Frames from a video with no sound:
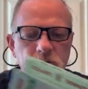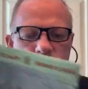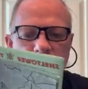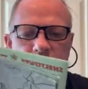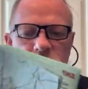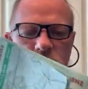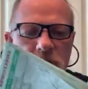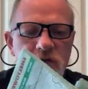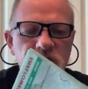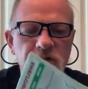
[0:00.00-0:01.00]
There's
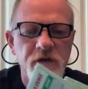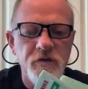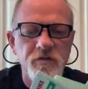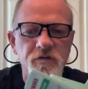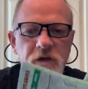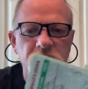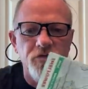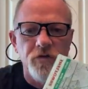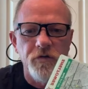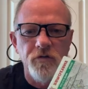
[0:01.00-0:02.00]
actually 6
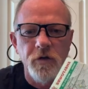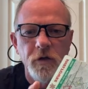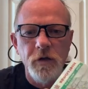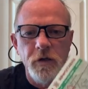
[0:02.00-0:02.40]
sections